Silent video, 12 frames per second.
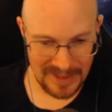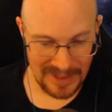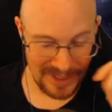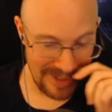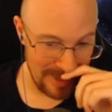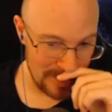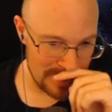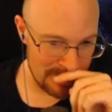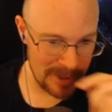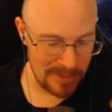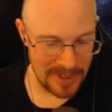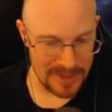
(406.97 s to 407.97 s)
All right, we'll
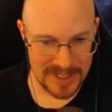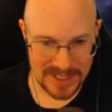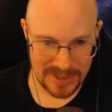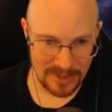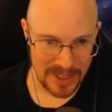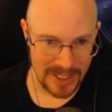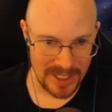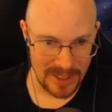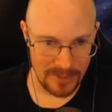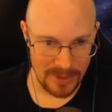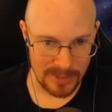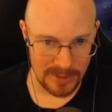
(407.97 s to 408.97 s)
speed run this so we can
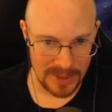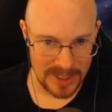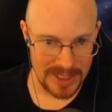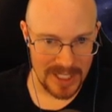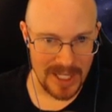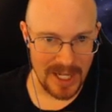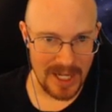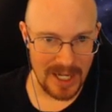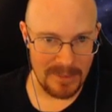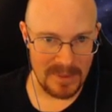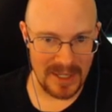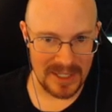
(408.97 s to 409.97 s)
get one more run.
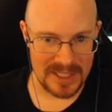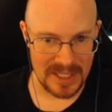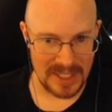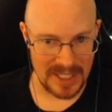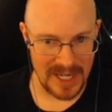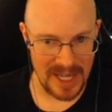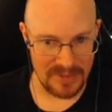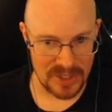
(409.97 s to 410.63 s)
Um, because uh, I think I have a